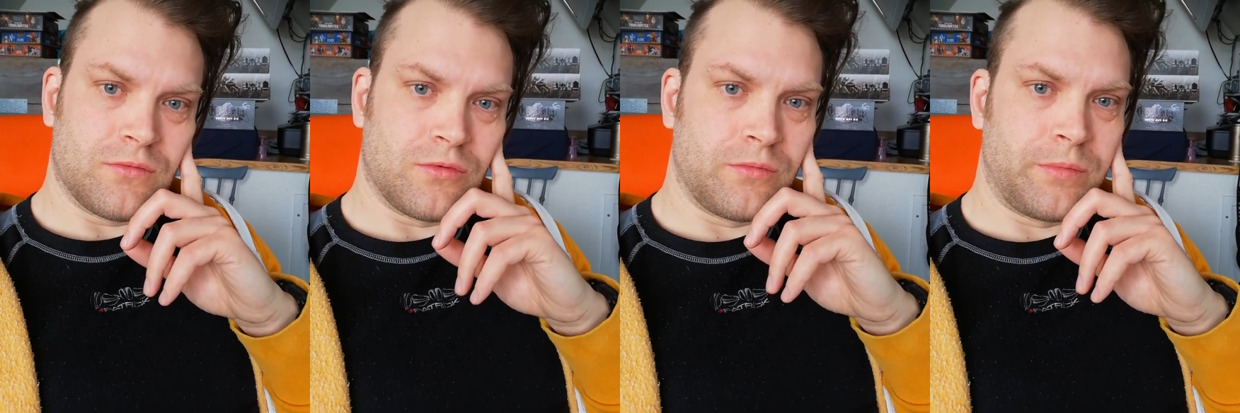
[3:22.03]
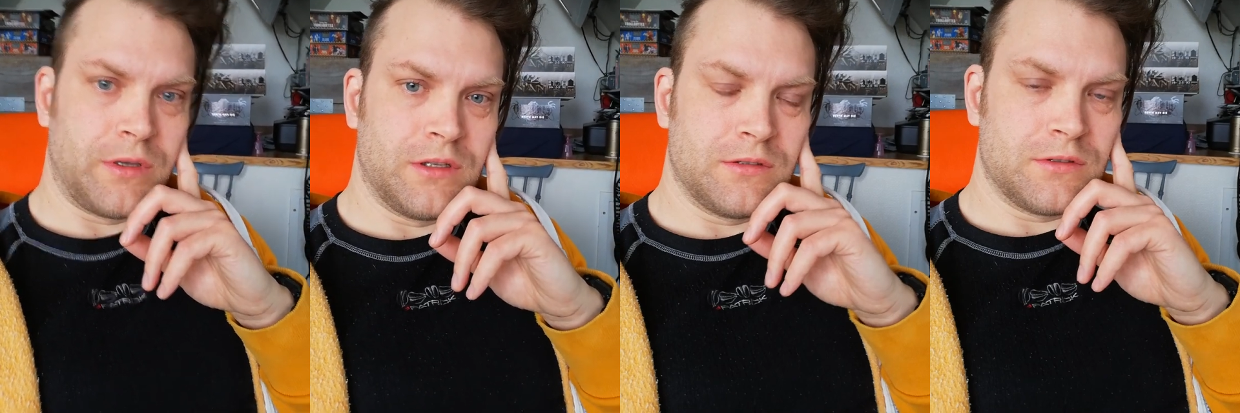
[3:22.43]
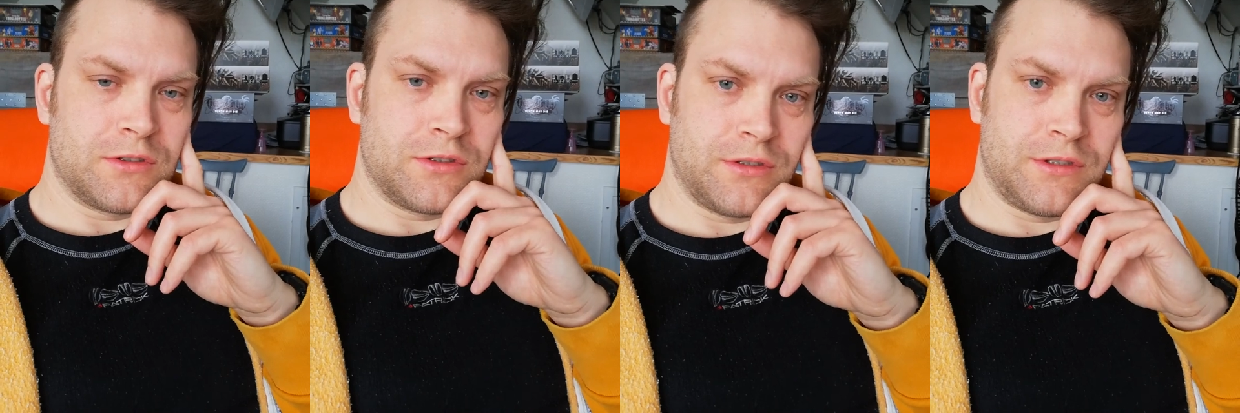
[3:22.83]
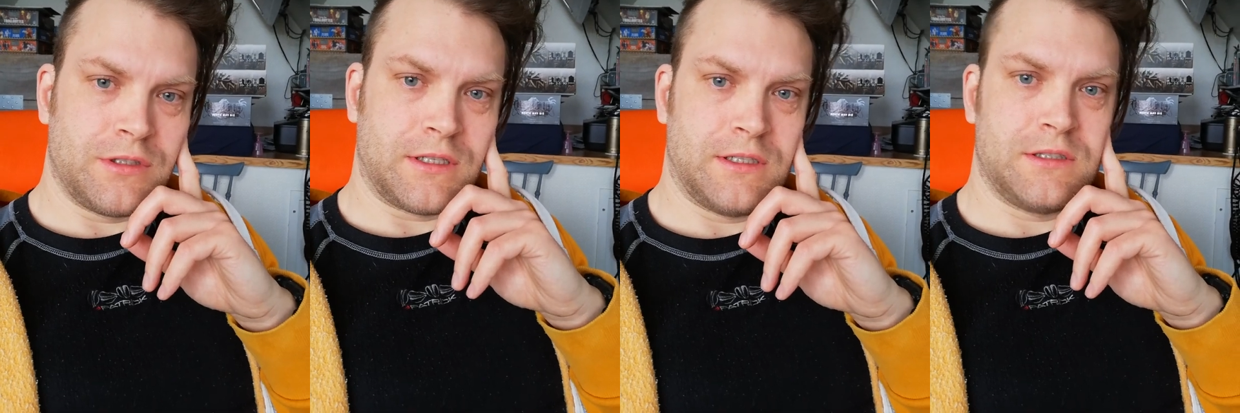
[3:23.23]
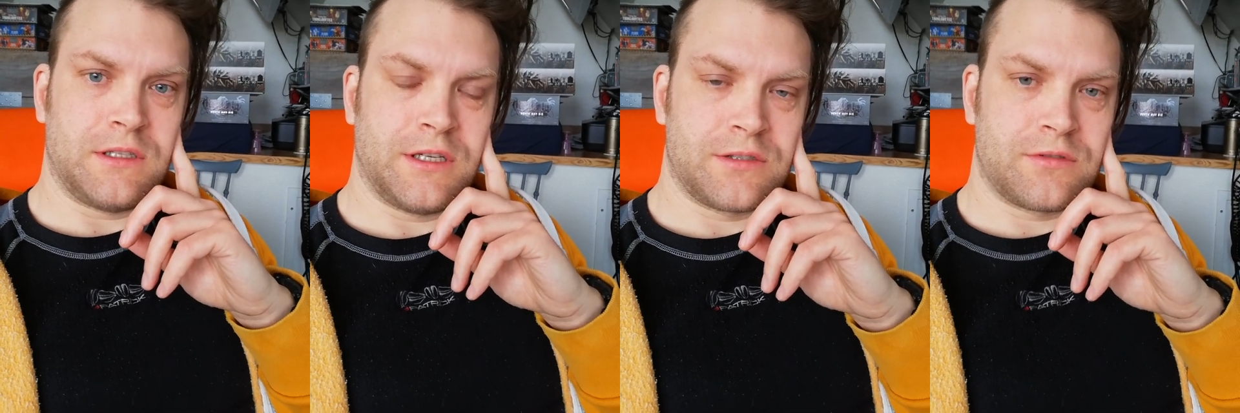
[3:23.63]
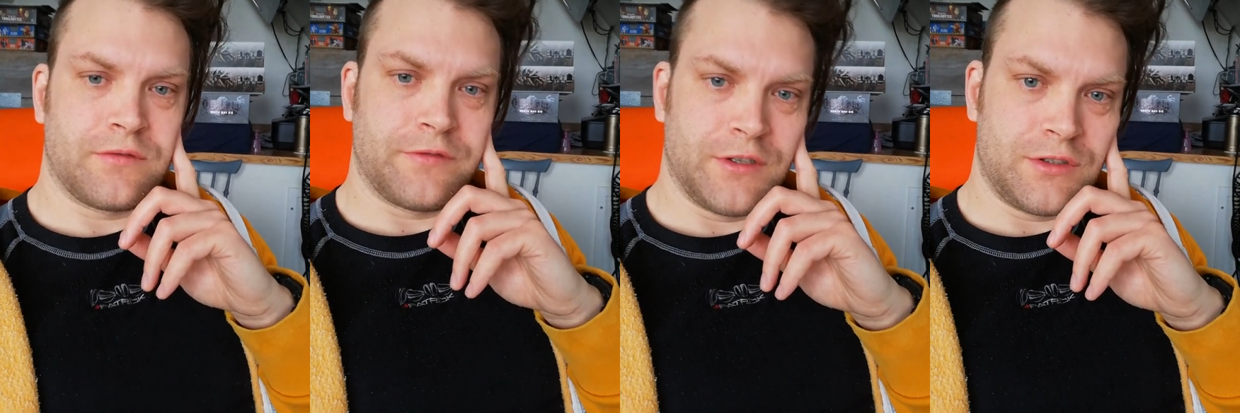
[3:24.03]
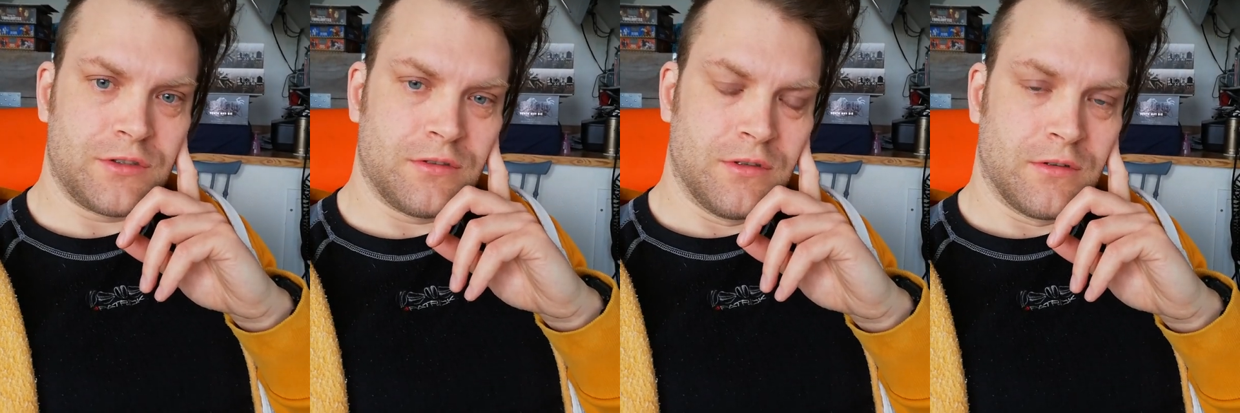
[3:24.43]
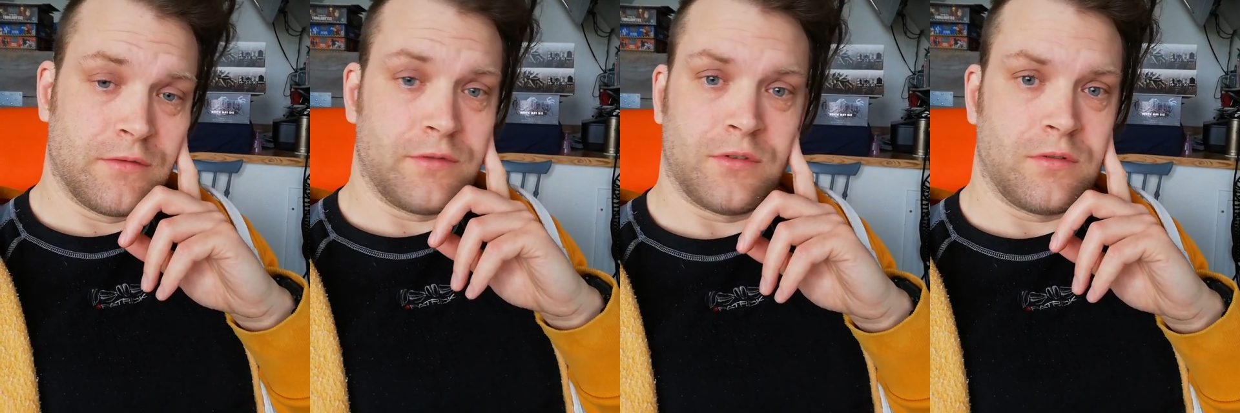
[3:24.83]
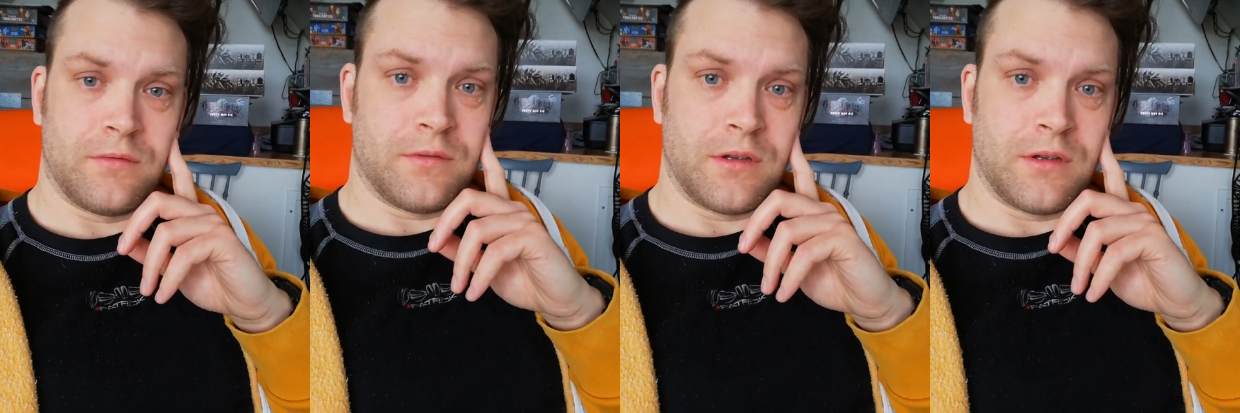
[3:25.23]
would be such a nice extra feature for